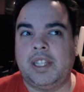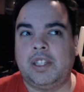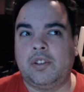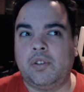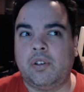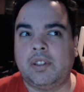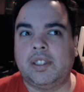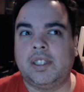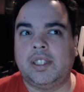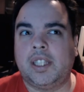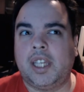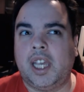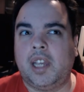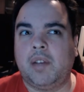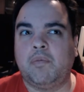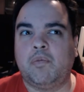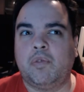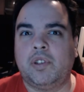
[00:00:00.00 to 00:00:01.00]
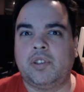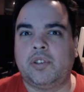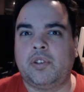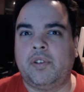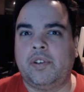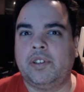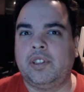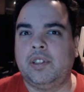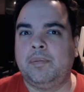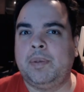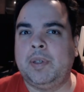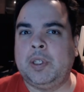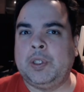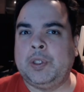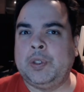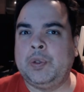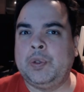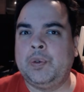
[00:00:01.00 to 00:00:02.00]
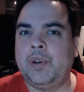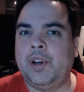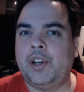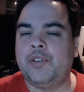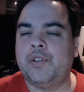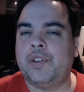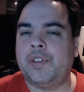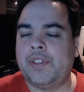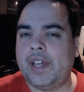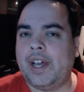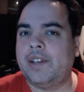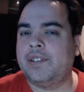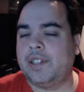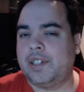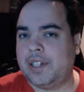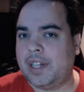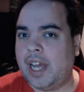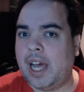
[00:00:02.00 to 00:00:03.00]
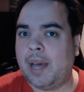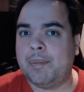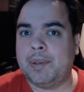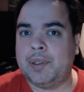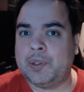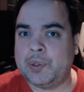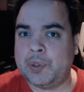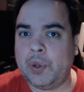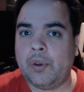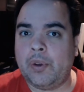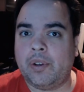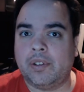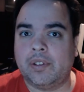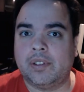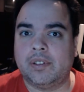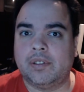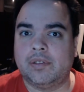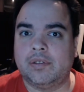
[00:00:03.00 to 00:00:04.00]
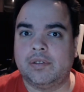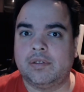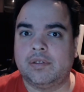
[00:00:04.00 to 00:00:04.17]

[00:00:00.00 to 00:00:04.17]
and they thought the game was going to be 200,000 copies sold.